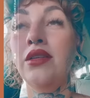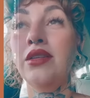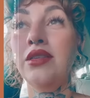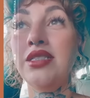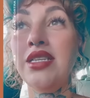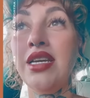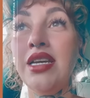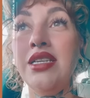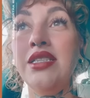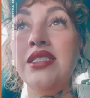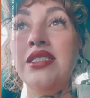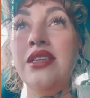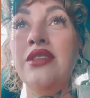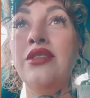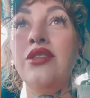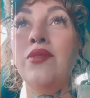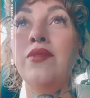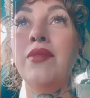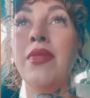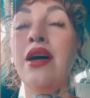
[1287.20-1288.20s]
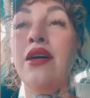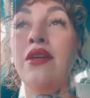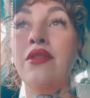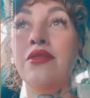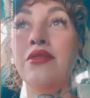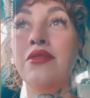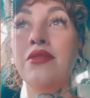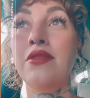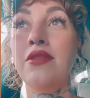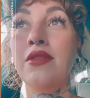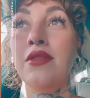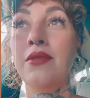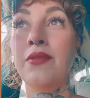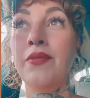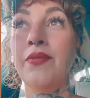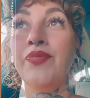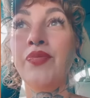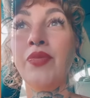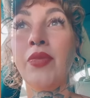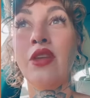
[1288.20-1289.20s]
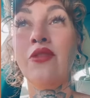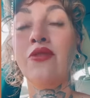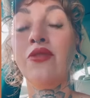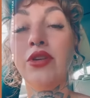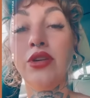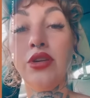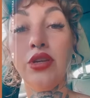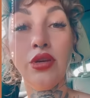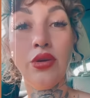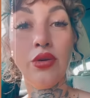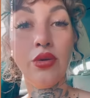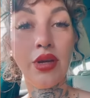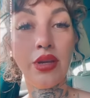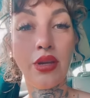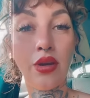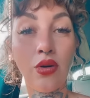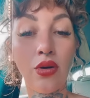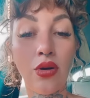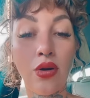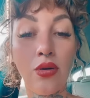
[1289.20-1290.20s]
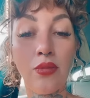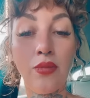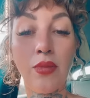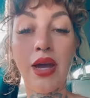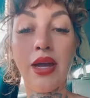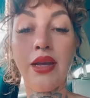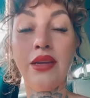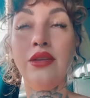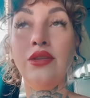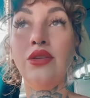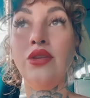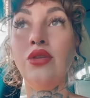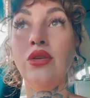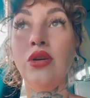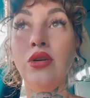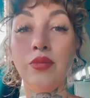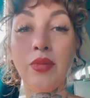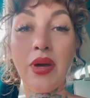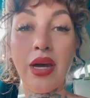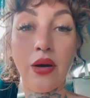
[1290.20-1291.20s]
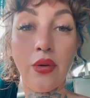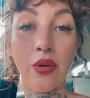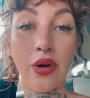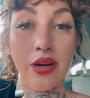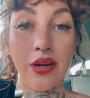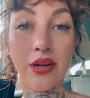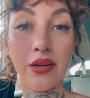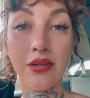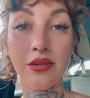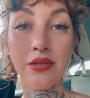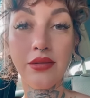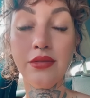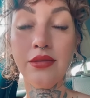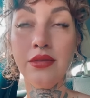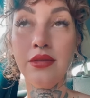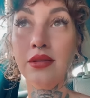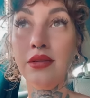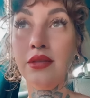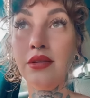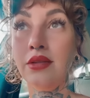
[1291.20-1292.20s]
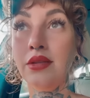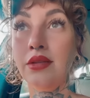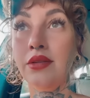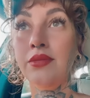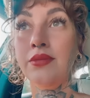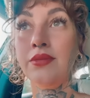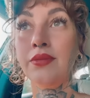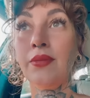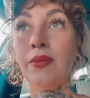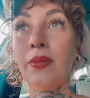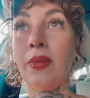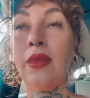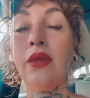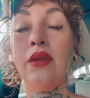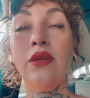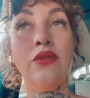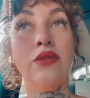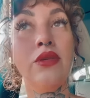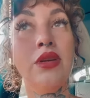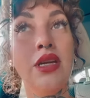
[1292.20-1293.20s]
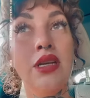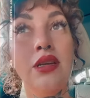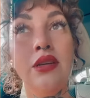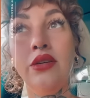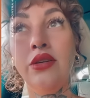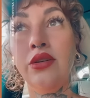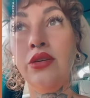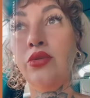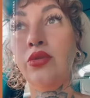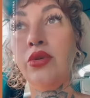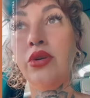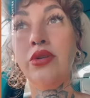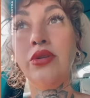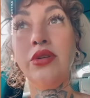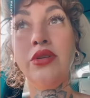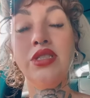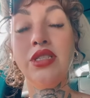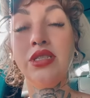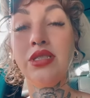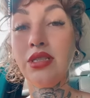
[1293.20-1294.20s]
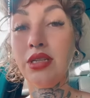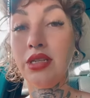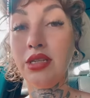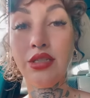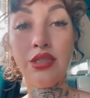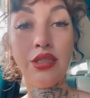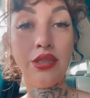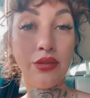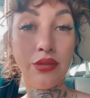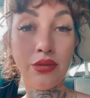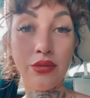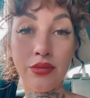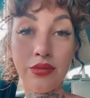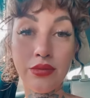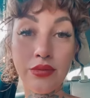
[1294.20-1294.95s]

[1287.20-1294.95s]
taste in your mouth for you and your own mind and your own power. You don't need a guru, you just need you.